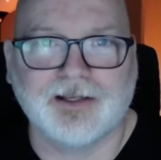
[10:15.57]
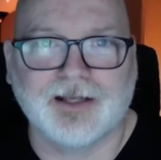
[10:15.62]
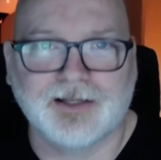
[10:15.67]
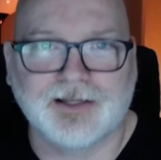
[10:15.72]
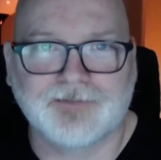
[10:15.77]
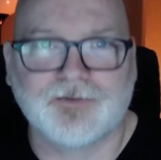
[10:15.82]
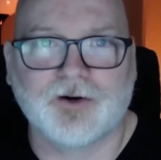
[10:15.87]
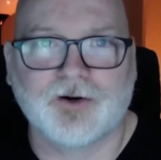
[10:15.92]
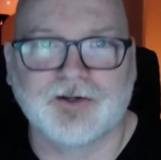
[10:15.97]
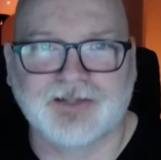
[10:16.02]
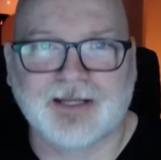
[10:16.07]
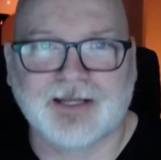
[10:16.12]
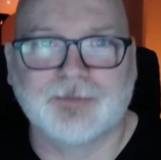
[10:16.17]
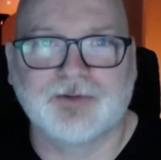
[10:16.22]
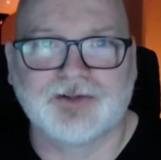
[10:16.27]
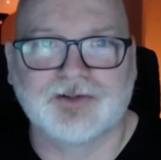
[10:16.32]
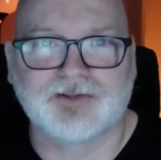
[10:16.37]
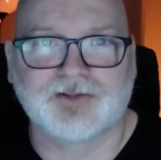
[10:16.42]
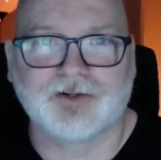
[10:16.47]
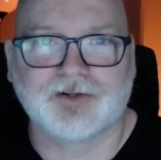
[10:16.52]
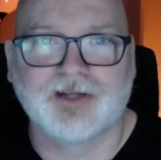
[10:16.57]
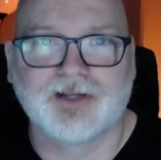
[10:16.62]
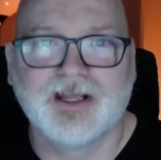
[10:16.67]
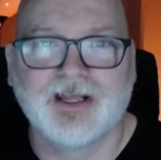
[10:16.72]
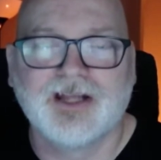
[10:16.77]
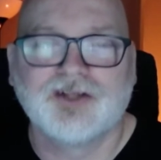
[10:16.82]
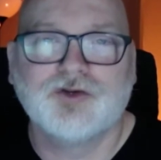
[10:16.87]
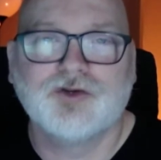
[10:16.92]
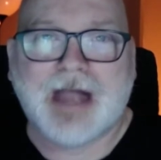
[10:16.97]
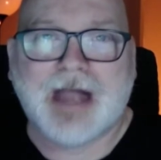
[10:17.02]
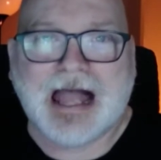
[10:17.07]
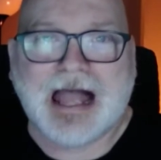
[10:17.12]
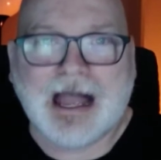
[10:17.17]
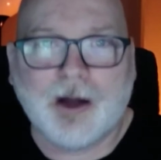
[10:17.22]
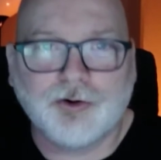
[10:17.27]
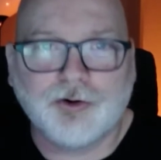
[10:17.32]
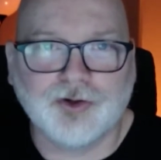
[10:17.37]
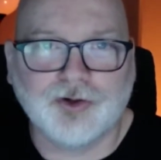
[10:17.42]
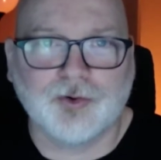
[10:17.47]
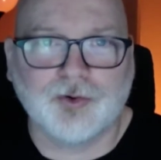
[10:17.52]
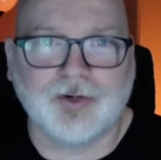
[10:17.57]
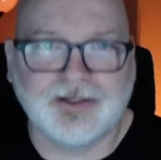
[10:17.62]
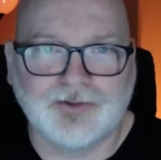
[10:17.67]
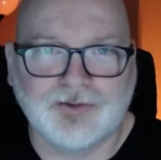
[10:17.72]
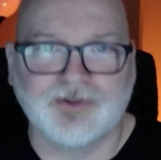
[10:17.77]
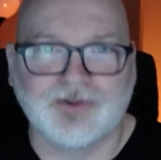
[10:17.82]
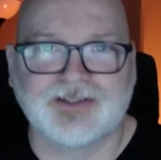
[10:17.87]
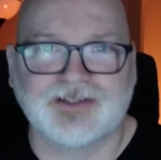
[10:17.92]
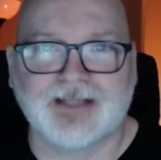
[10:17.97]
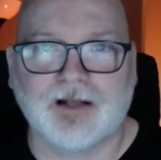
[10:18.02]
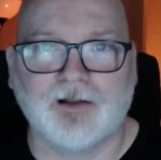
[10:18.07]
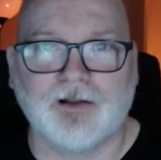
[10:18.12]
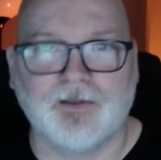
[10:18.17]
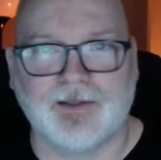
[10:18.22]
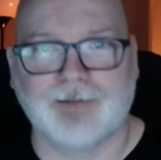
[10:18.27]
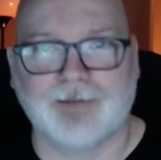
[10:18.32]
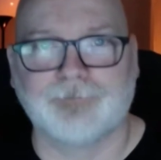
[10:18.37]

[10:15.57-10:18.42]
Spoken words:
as far as I'm concerned, to how you're going to sell them.